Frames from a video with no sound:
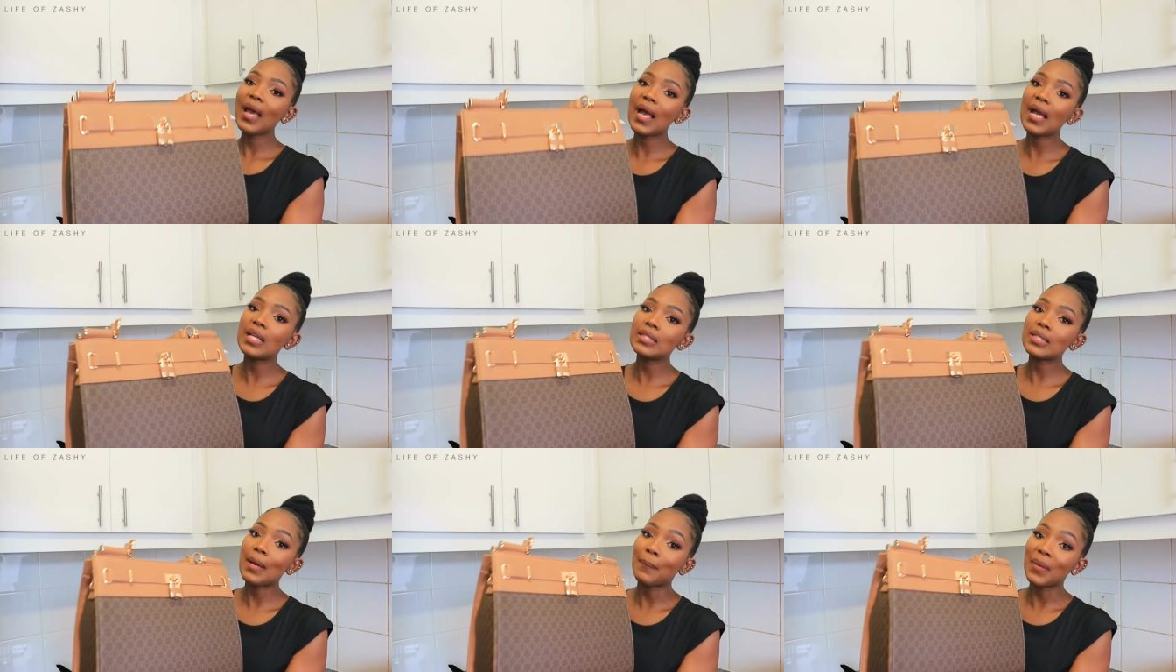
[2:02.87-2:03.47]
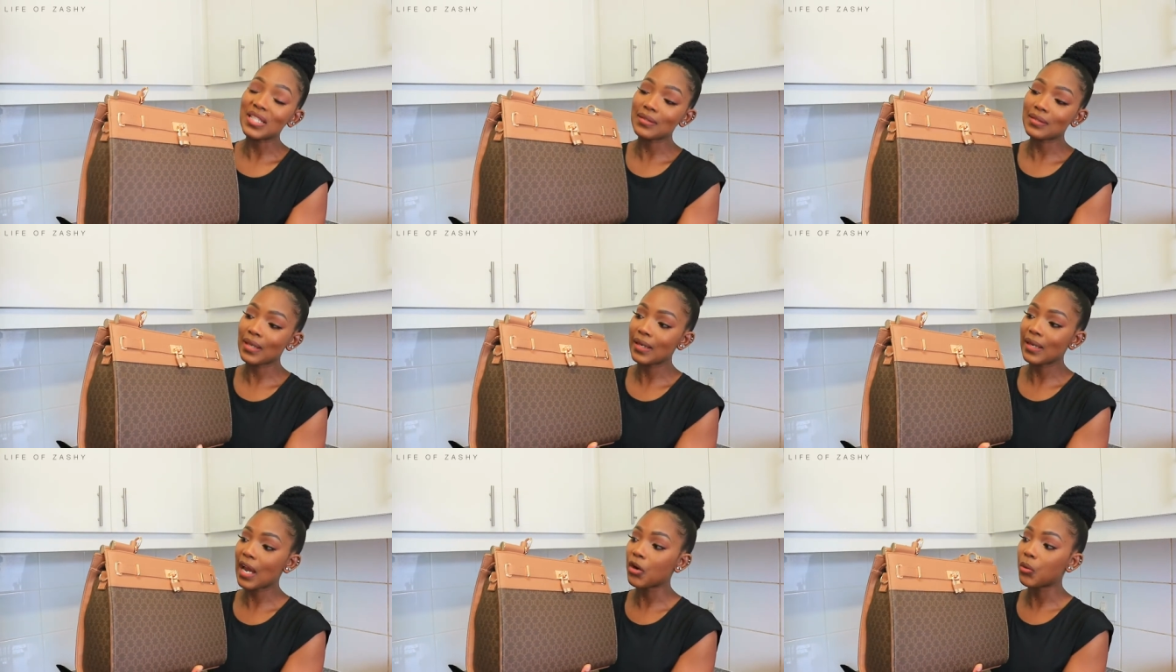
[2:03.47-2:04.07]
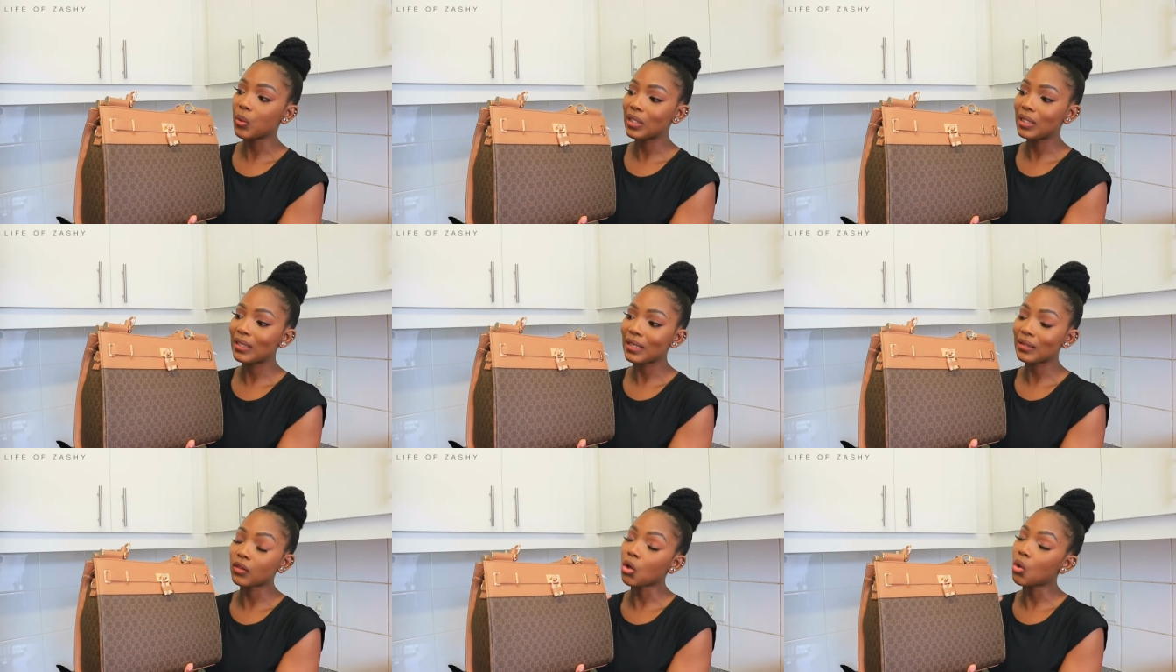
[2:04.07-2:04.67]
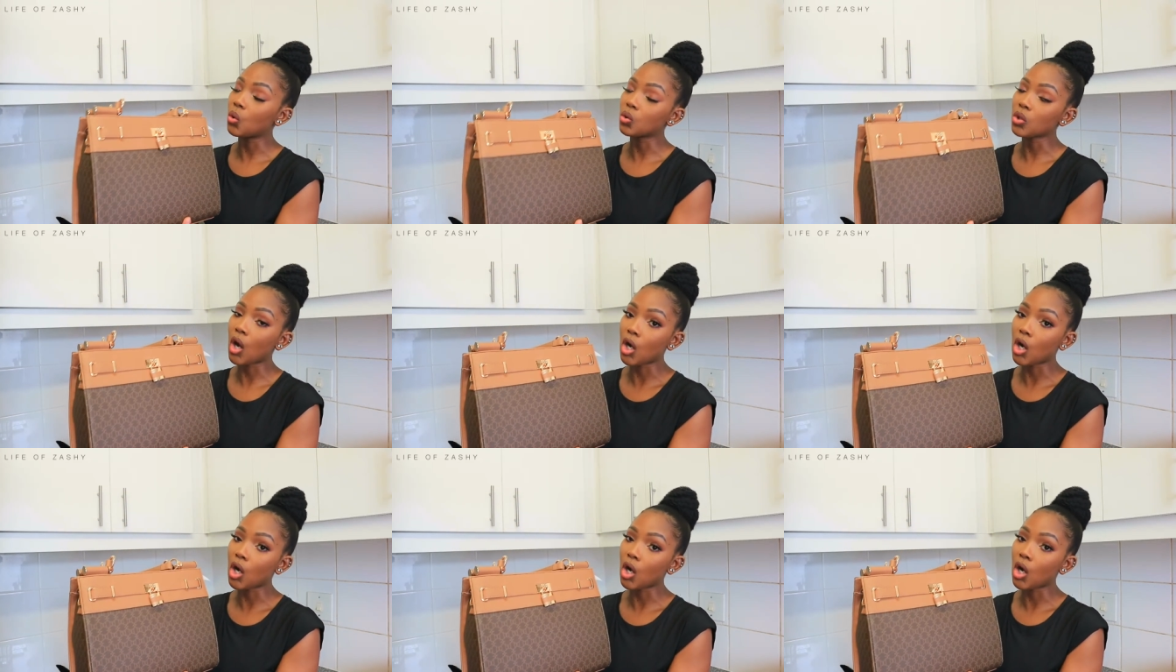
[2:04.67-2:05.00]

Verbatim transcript: And I must say, I really like the gold